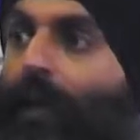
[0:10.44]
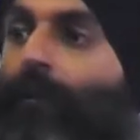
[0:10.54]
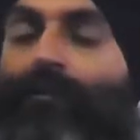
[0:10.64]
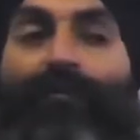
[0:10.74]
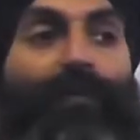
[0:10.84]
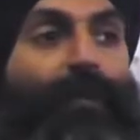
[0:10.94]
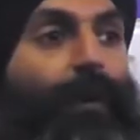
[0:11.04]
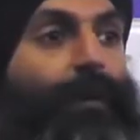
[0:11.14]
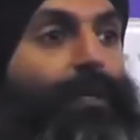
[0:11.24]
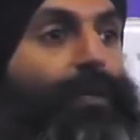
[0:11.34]
here is
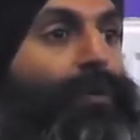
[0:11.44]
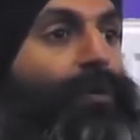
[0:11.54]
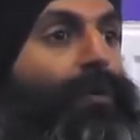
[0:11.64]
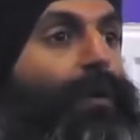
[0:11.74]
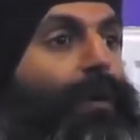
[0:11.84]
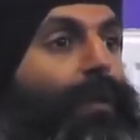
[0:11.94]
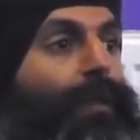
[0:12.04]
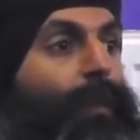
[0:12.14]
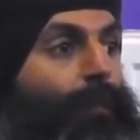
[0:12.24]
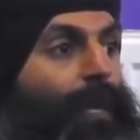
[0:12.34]
referring to
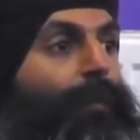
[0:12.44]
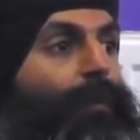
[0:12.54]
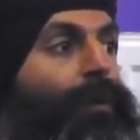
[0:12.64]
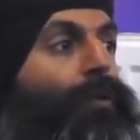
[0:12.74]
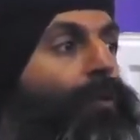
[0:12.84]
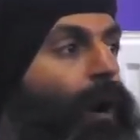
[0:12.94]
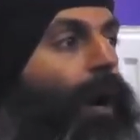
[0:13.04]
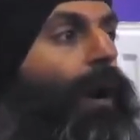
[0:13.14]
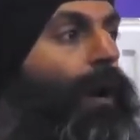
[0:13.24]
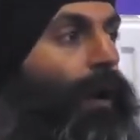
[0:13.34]
the people who
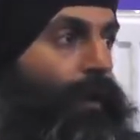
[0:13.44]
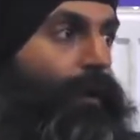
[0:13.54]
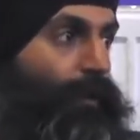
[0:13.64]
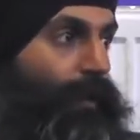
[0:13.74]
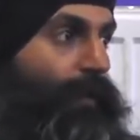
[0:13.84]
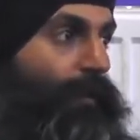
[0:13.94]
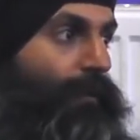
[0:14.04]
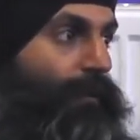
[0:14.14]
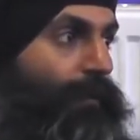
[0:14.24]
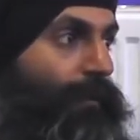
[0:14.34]
are hungry.
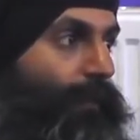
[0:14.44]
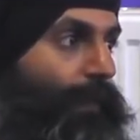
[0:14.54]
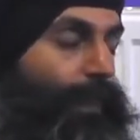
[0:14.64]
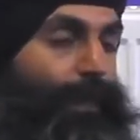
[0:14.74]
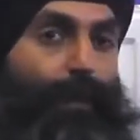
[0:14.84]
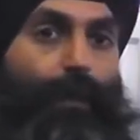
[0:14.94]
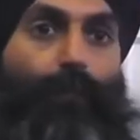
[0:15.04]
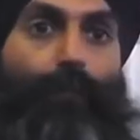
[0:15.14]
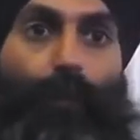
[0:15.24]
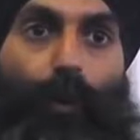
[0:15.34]

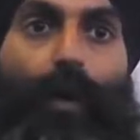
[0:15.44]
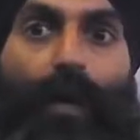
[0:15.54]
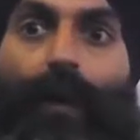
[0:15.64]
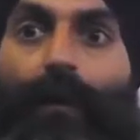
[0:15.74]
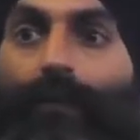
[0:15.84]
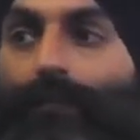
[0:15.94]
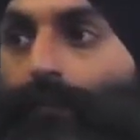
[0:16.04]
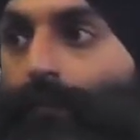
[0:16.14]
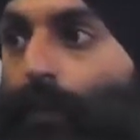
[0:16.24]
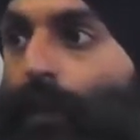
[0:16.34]
Bhukhya.
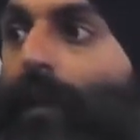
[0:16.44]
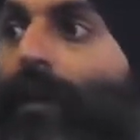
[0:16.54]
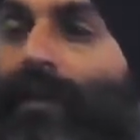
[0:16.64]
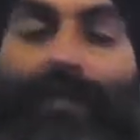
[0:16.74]
Bhukhya